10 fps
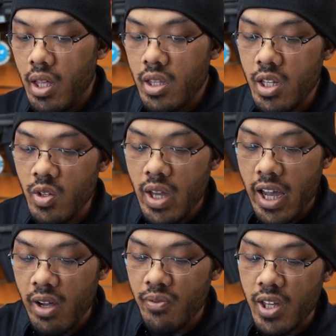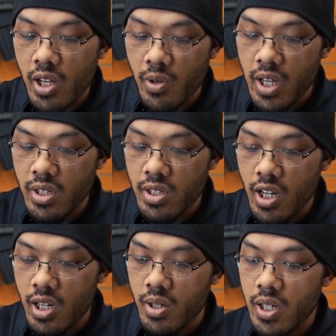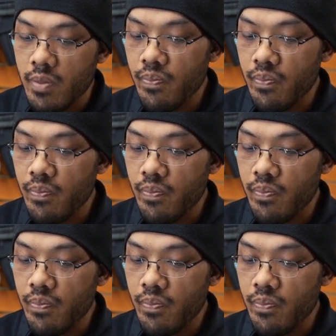Then you have a crane stock.